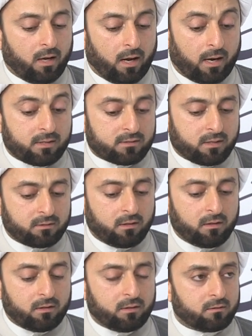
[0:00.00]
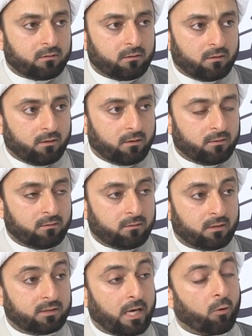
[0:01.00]
And suddenly, the
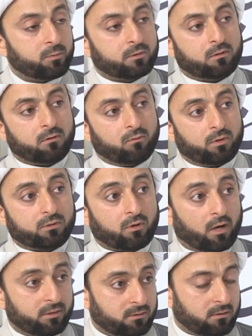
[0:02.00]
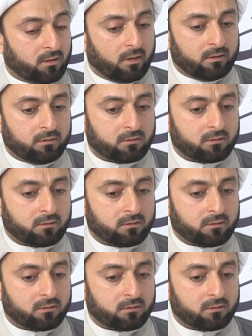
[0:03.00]
doubt was raised, and